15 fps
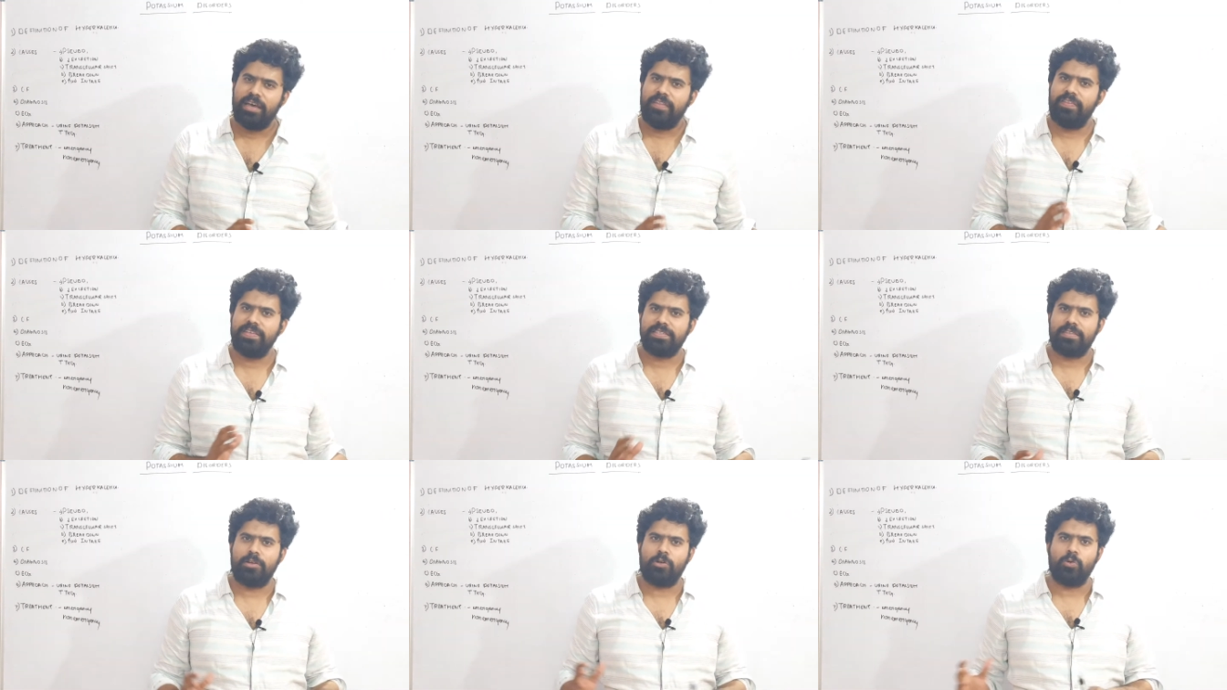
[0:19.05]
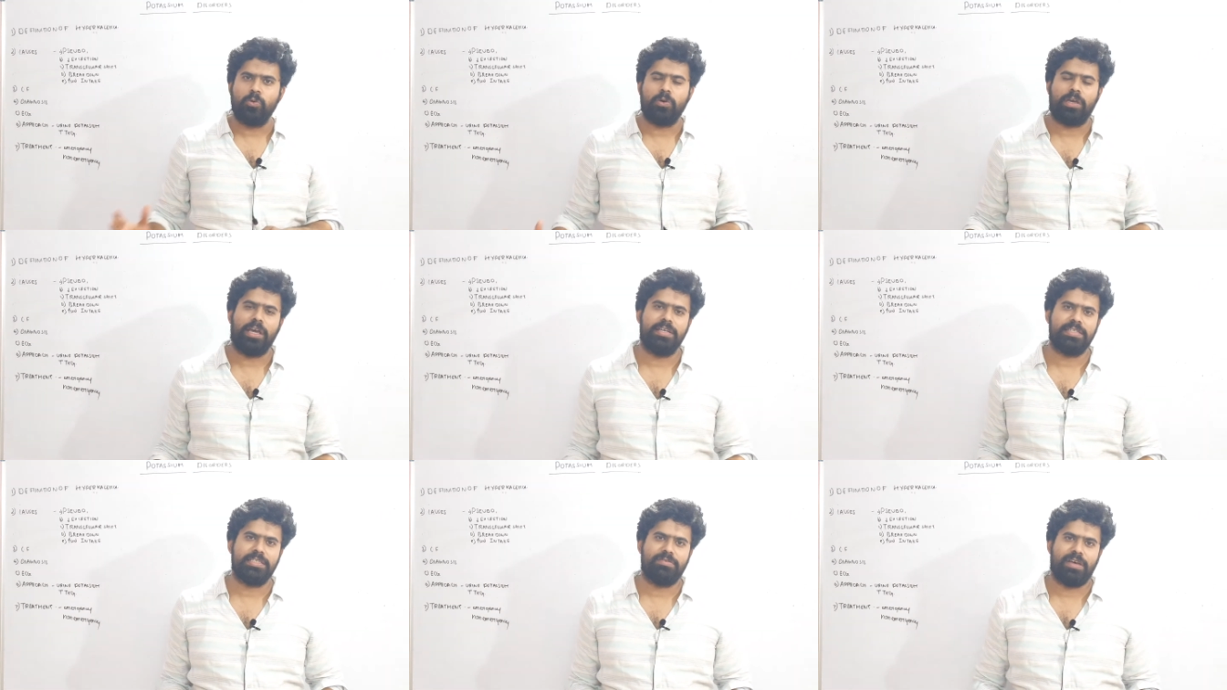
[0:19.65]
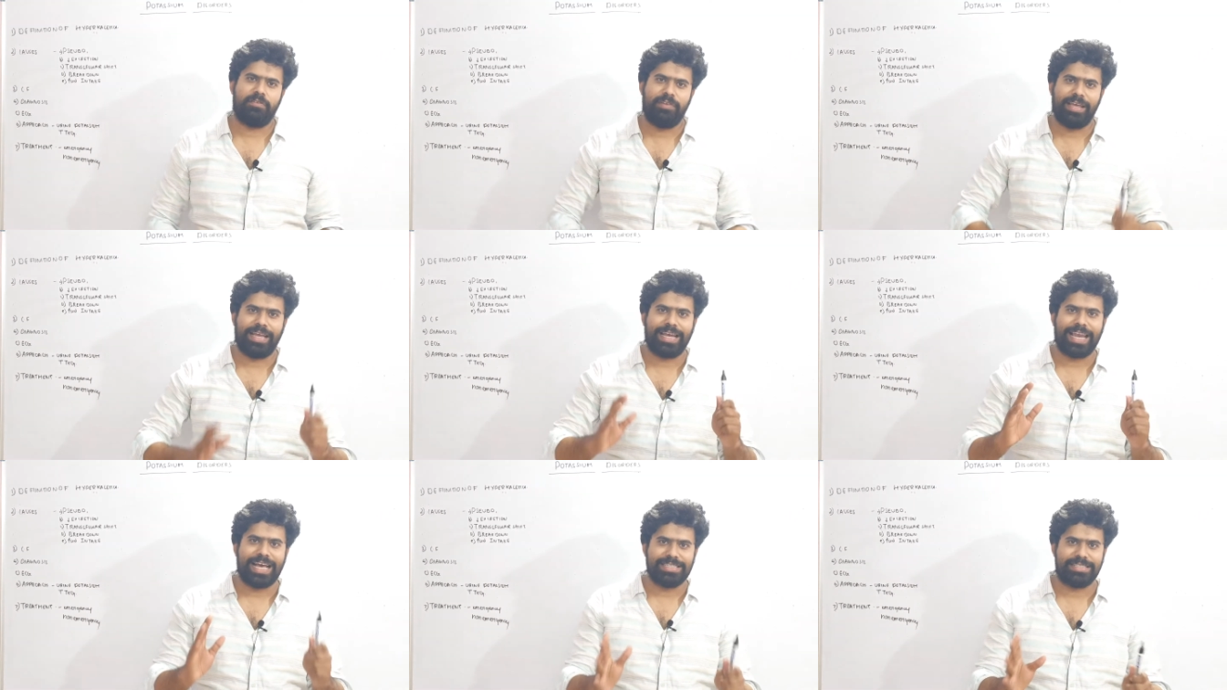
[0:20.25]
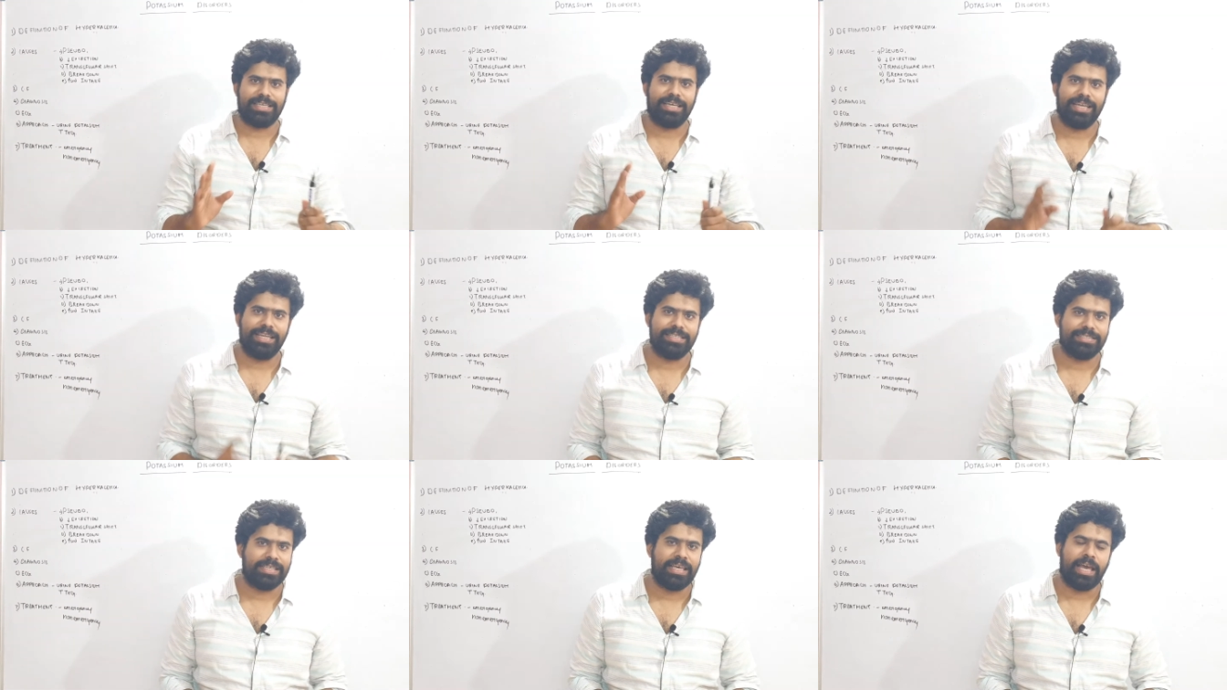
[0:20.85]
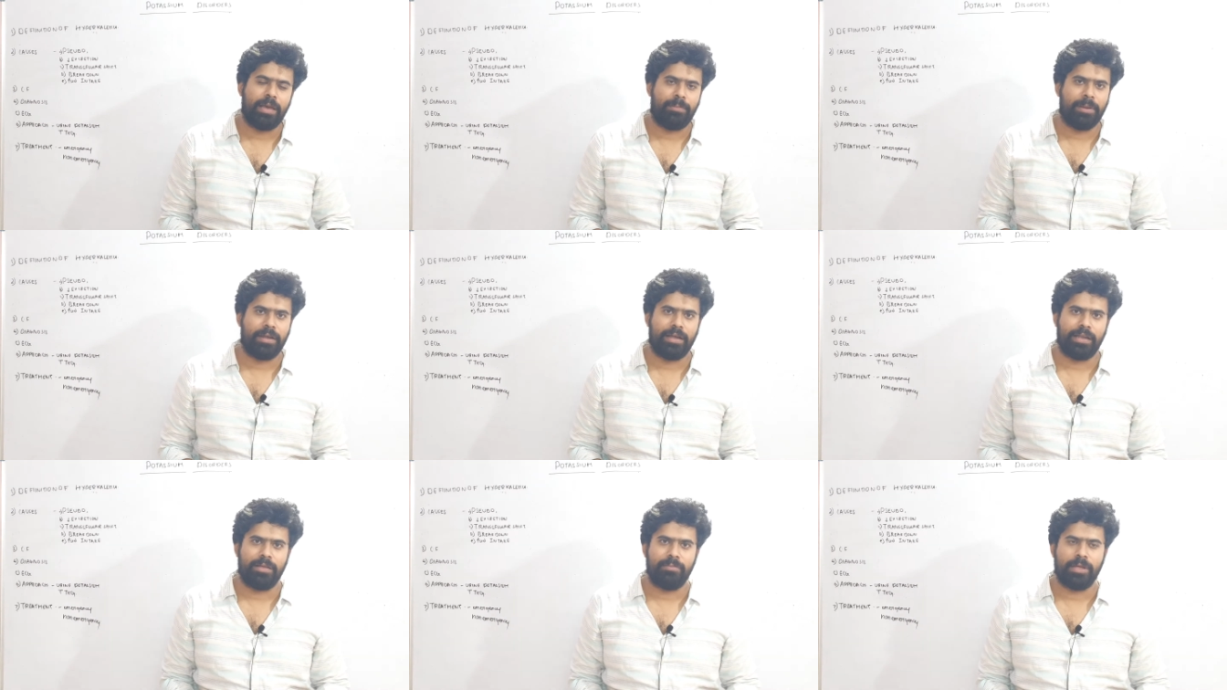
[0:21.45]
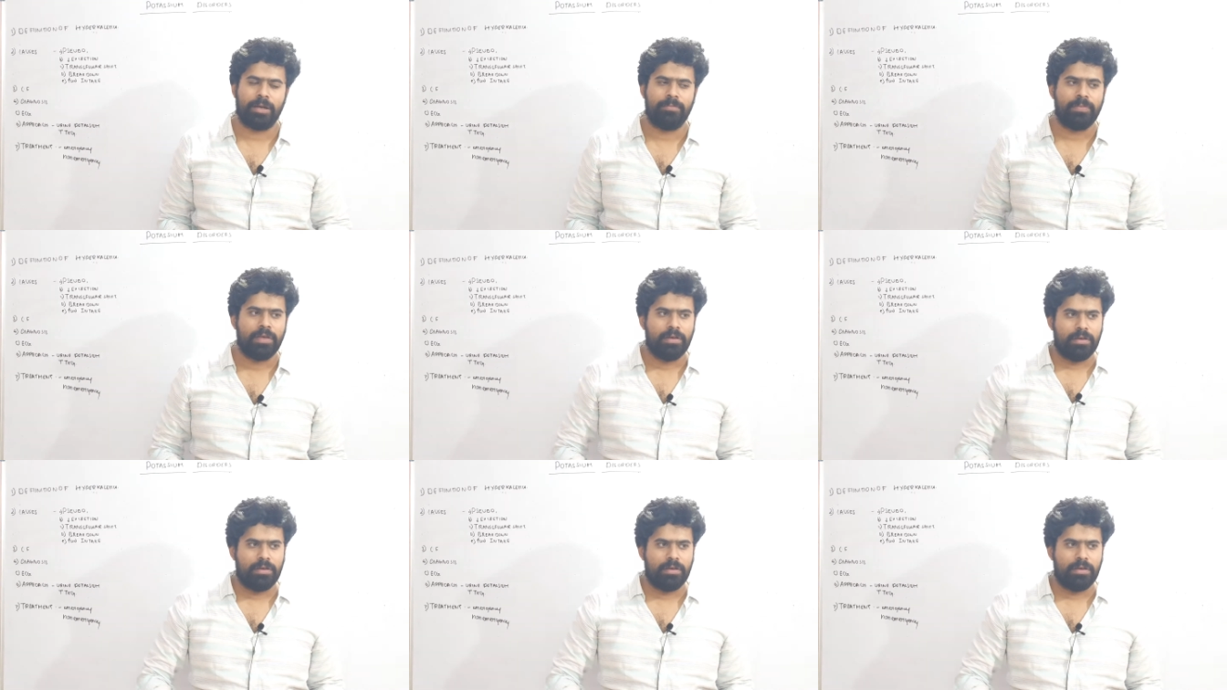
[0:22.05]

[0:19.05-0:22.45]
These are the two cases where we classically see hyperkalemia.